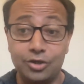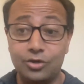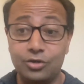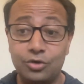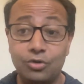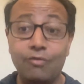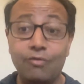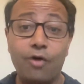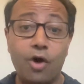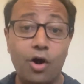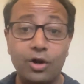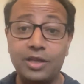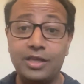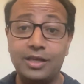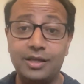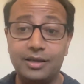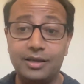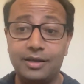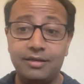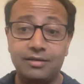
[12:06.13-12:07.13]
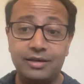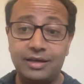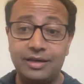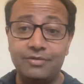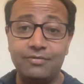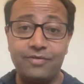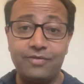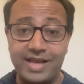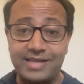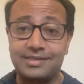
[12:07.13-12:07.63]
you've already
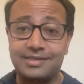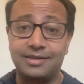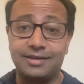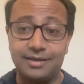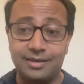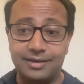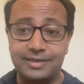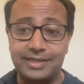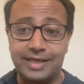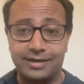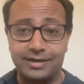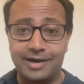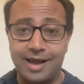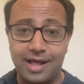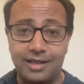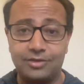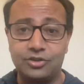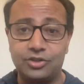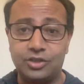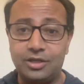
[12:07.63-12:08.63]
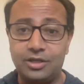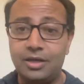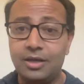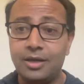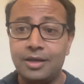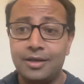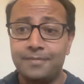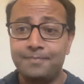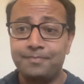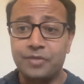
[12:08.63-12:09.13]
invested in the technology,
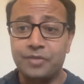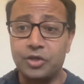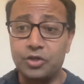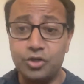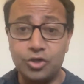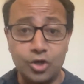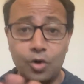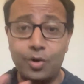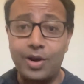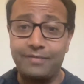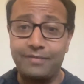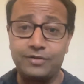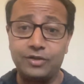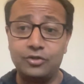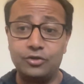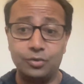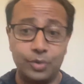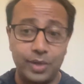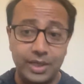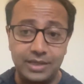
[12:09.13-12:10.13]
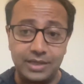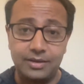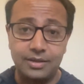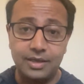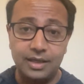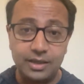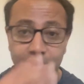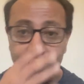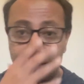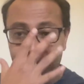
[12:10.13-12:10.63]
you don't have to do
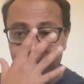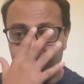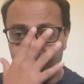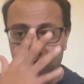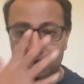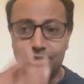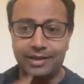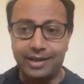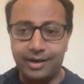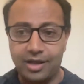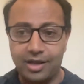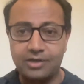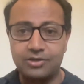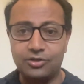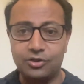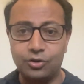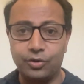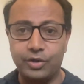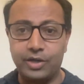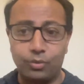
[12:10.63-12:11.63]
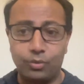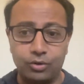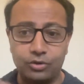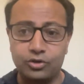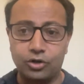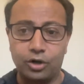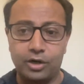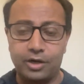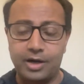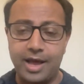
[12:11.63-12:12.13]
anything, just let us do it and we'll
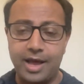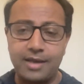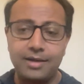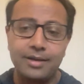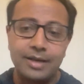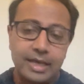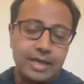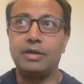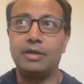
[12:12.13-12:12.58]
turn it on.